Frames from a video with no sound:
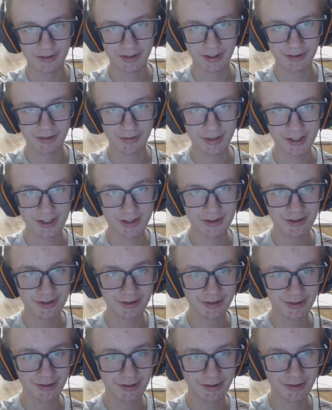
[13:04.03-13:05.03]
I switched
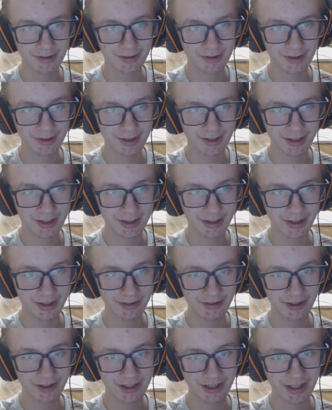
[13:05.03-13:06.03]
to
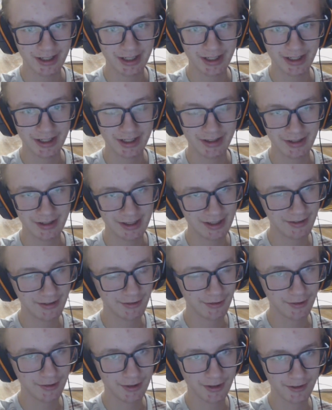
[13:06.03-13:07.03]
Guitari. I already had
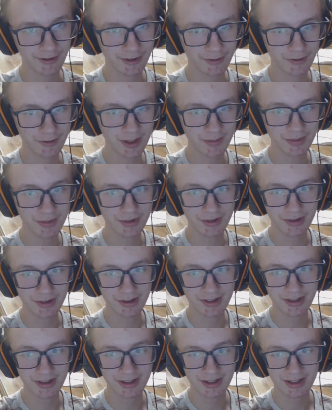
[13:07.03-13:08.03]
scores on
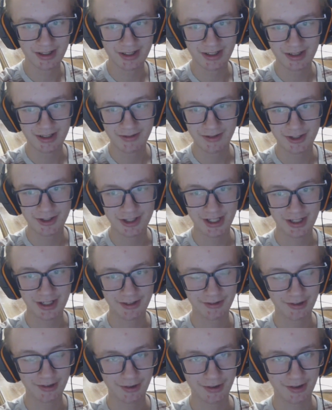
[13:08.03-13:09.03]
Ripple, which I
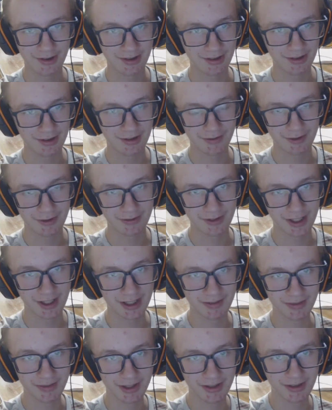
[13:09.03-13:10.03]
also couldn't
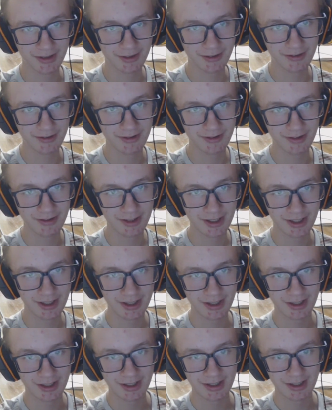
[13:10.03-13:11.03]
overwrite because
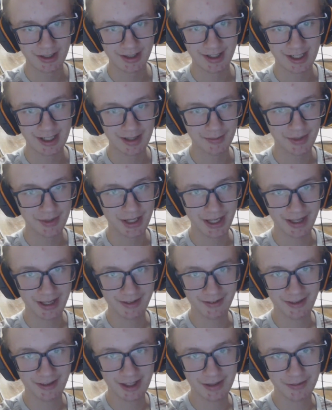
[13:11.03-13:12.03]
Oppi
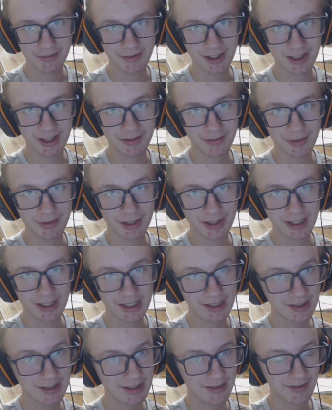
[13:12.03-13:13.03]
has the update, but I
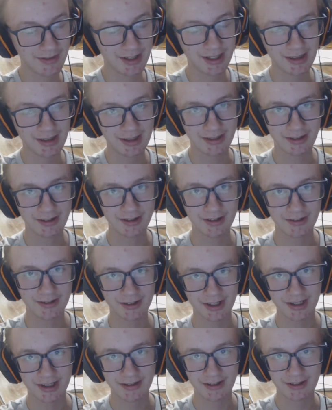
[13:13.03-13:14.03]
didn't have anything on
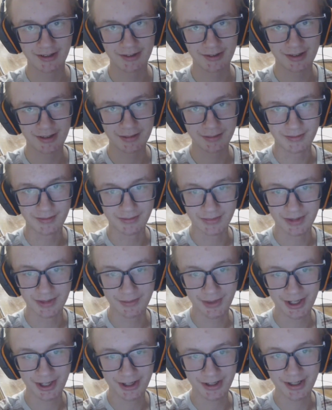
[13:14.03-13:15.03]
Guitari, so
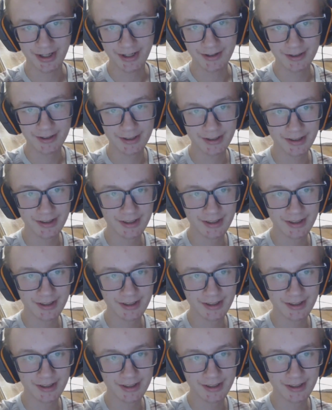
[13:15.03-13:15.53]
I'm there now.